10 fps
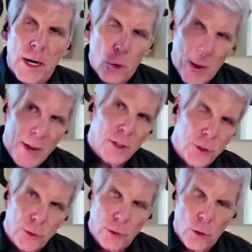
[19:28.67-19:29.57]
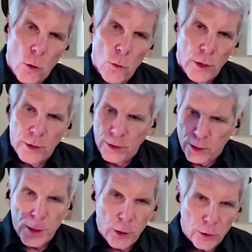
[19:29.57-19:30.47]
and I go back to the COVID
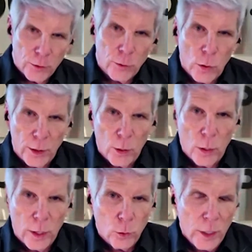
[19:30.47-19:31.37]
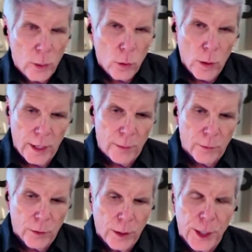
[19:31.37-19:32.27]
experience of 2020.
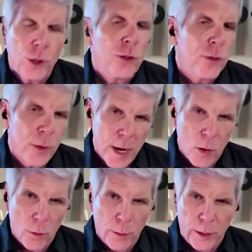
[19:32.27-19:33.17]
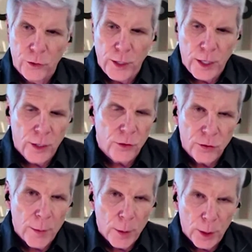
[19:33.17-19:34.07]
2020 years from now will be seen
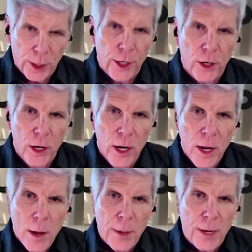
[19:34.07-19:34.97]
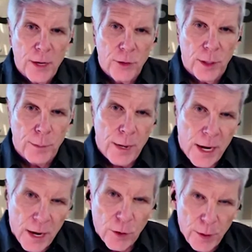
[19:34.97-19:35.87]
as a seminal year because it
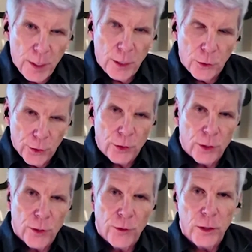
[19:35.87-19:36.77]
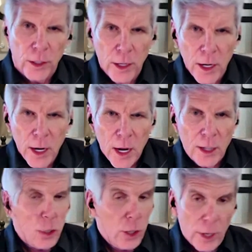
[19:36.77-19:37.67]
made everybody do things differently.
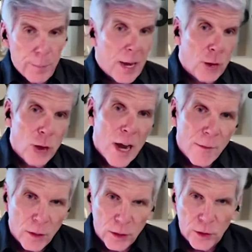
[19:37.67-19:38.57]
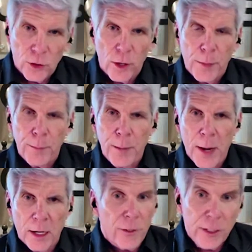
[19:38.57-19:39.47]
It's going to impact travel. It's going to
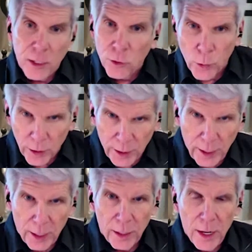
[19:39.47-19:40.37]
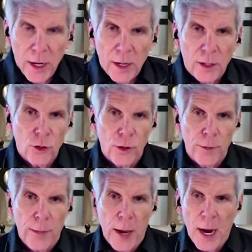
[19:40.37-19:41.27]
impact events we attend. It's going
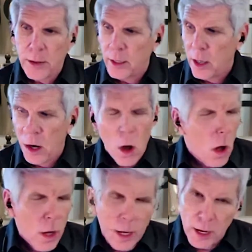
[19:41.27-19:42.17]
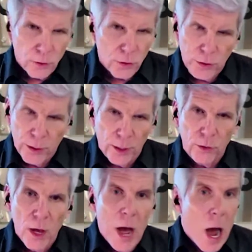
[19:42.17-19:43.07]
to impact all kinds of
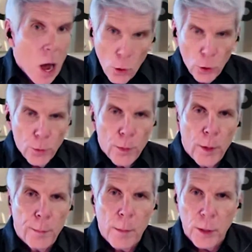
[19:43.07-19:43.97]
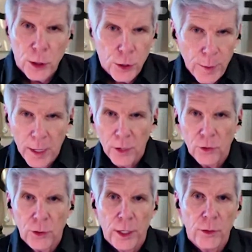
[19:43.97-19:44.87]
things. How you publish your
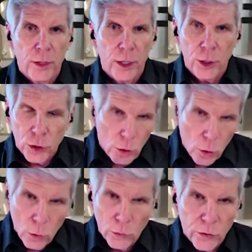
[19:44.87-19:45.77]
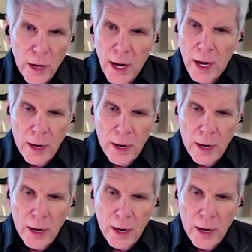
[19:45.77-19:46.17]
magazines and your shows,